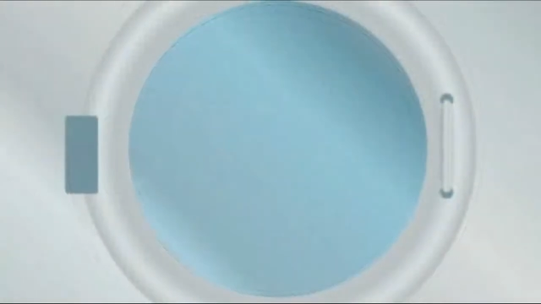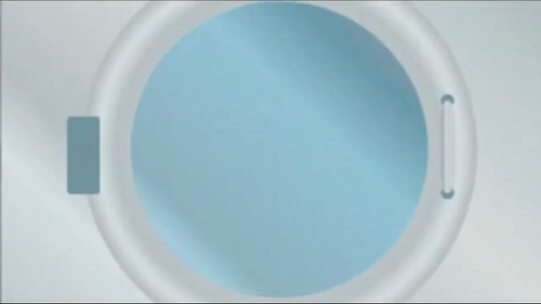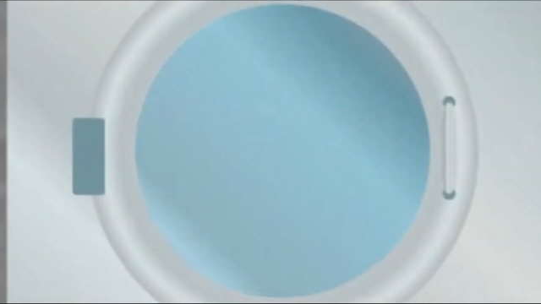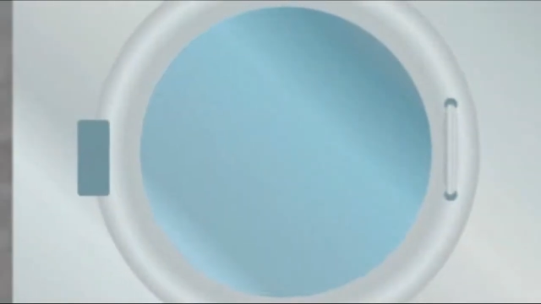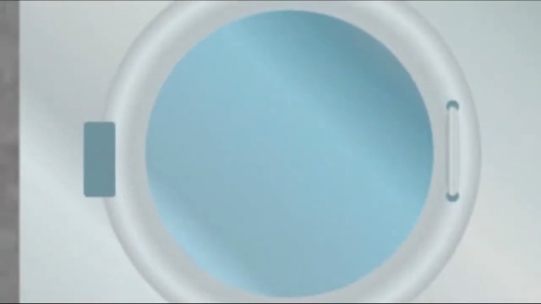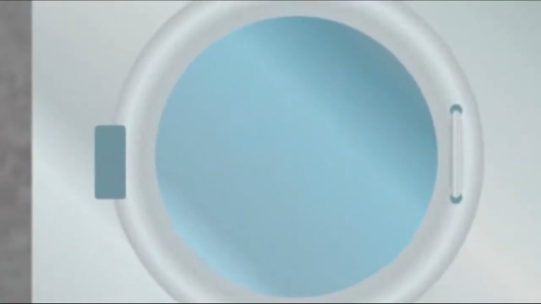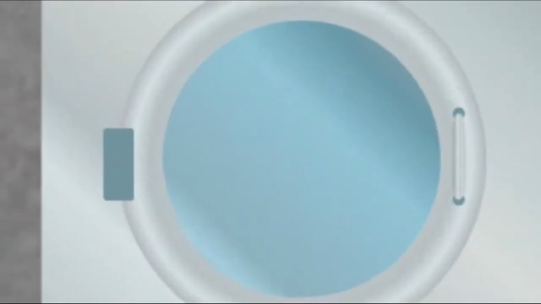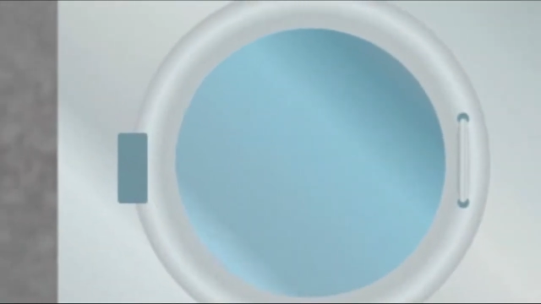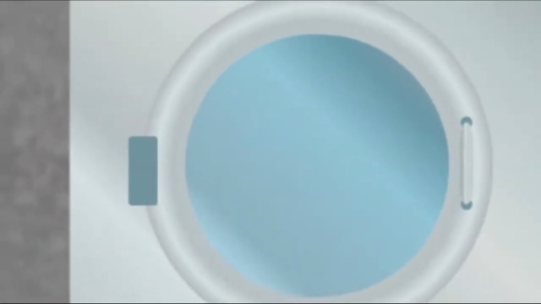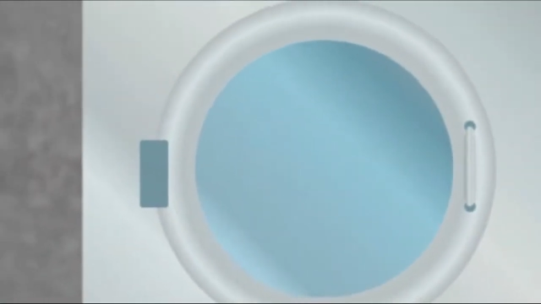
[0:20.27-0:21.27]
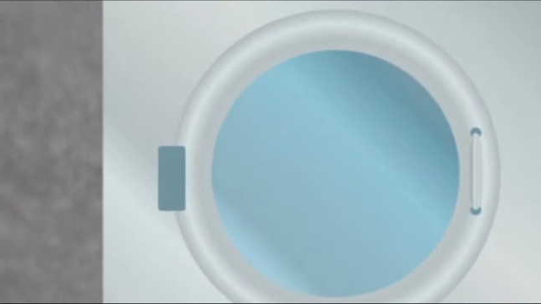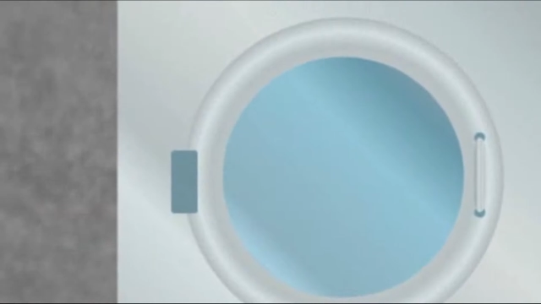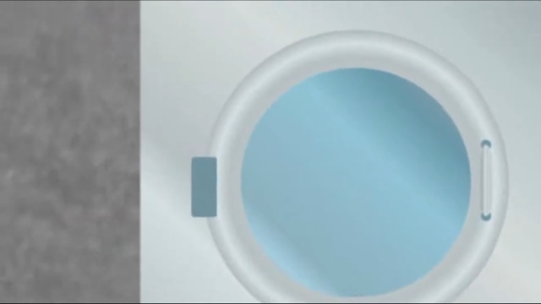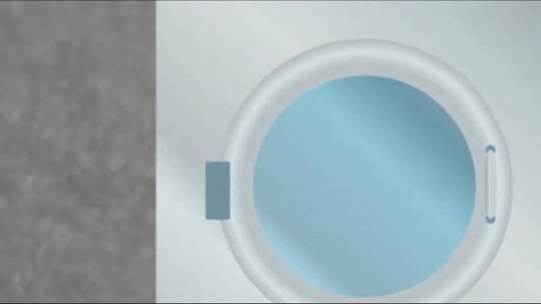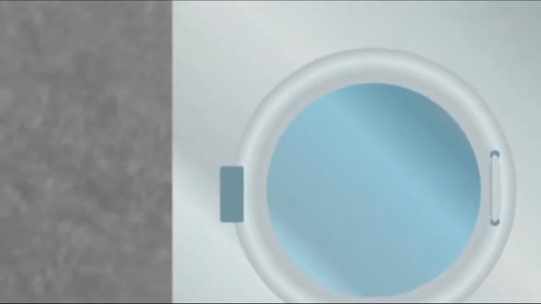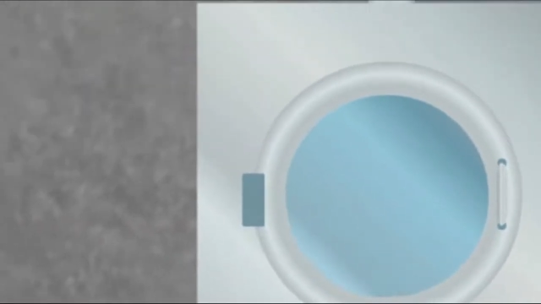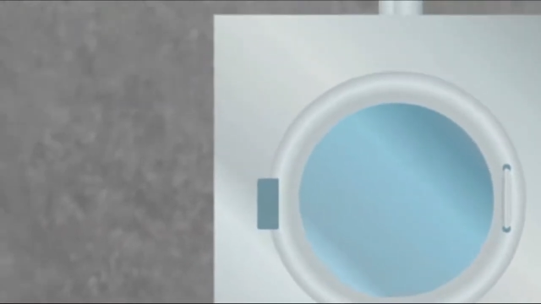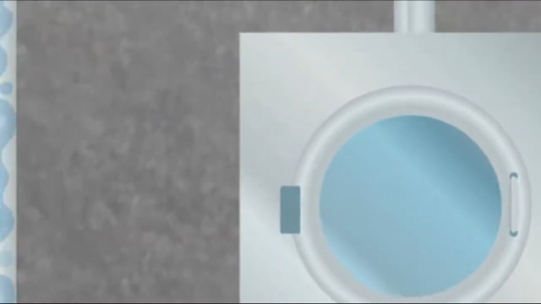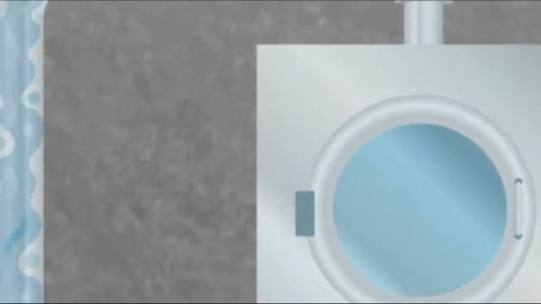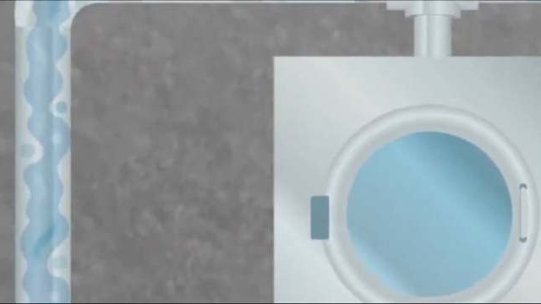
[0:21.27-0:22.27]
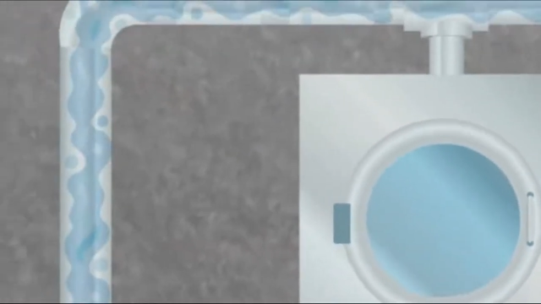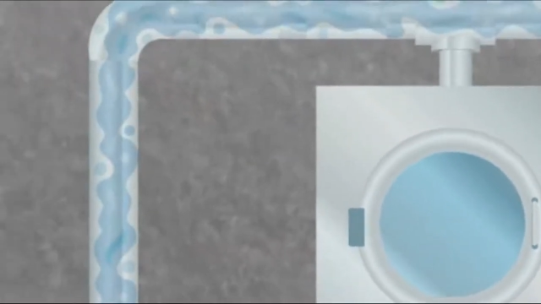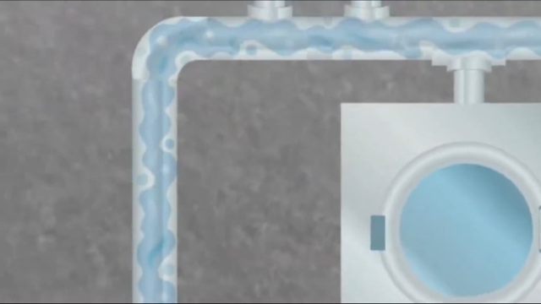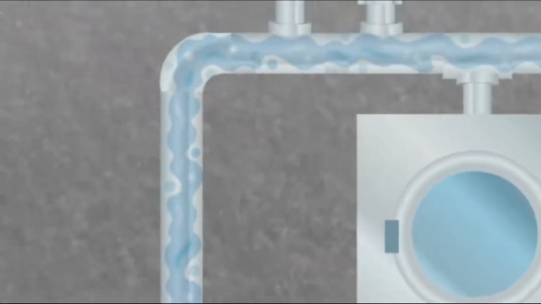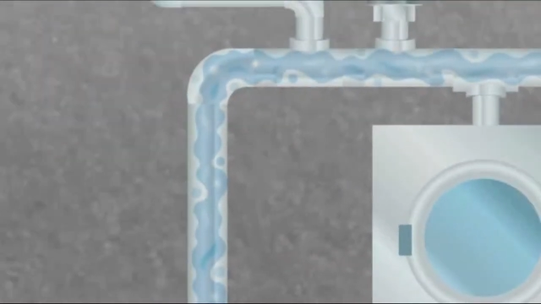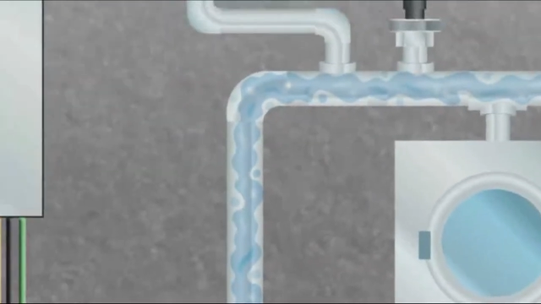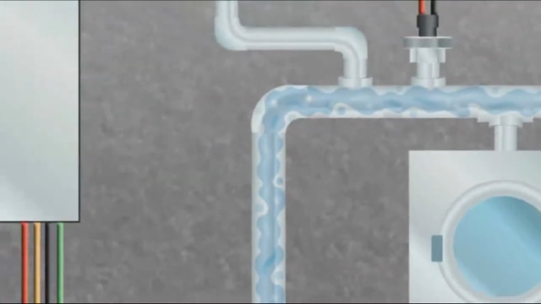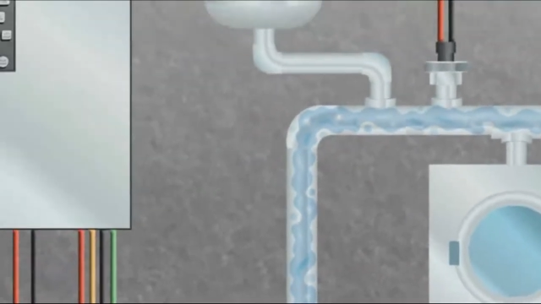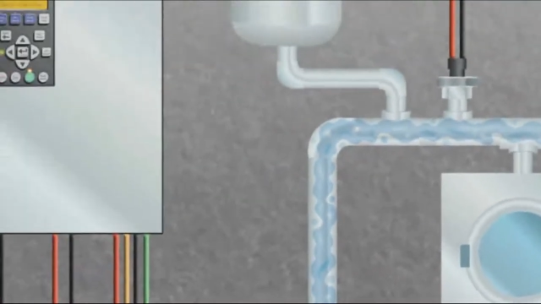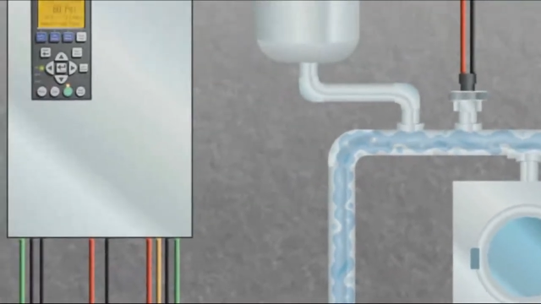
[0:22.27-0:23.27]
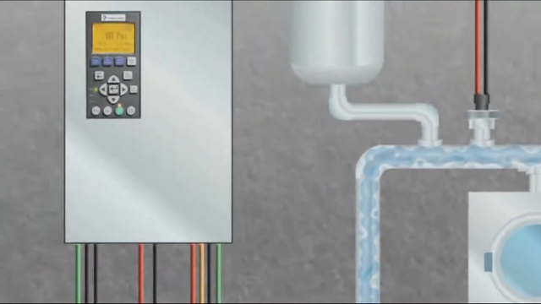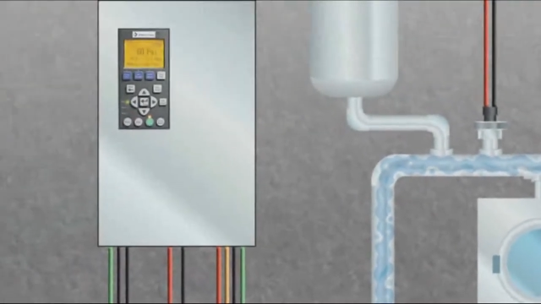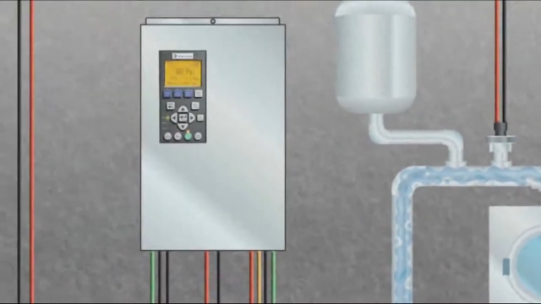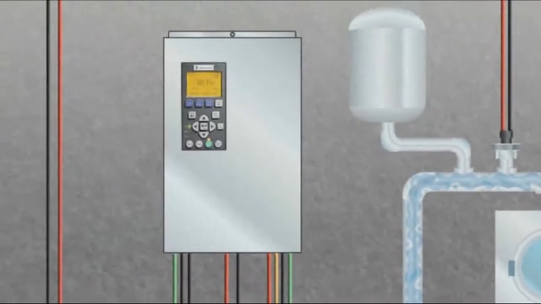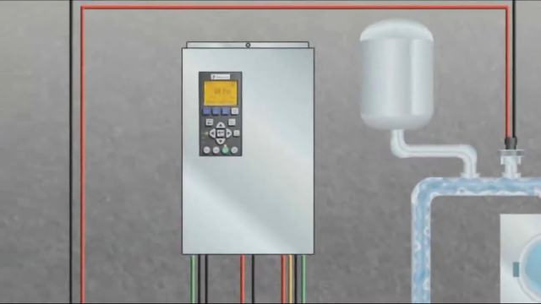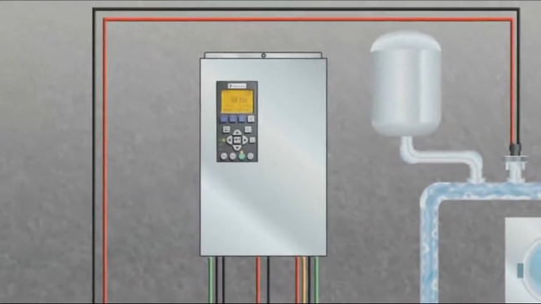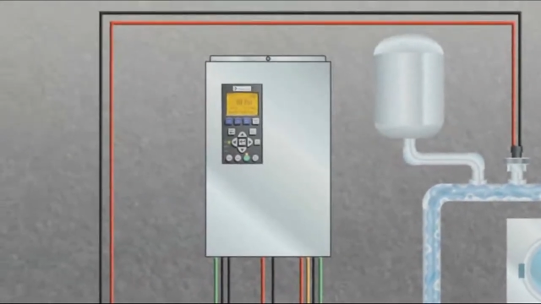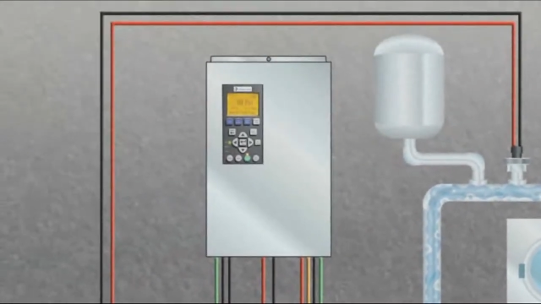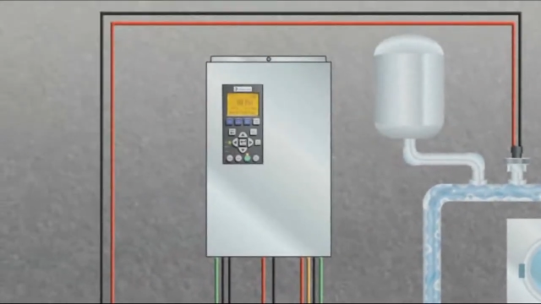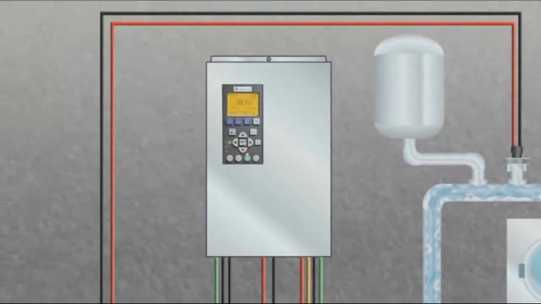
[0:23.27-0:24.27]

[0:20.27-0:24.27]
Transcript: (no speaker visible)